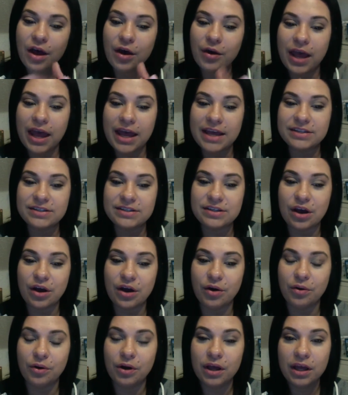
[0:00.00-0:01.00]
Okay,
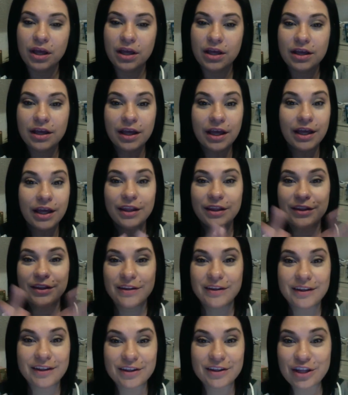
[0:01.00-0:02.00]
so
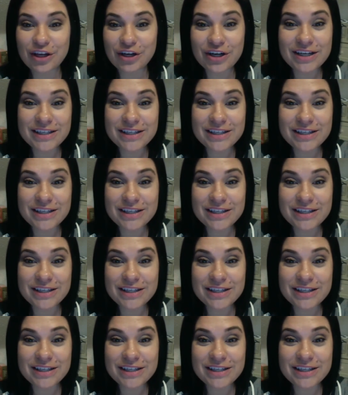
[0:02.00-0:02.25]
there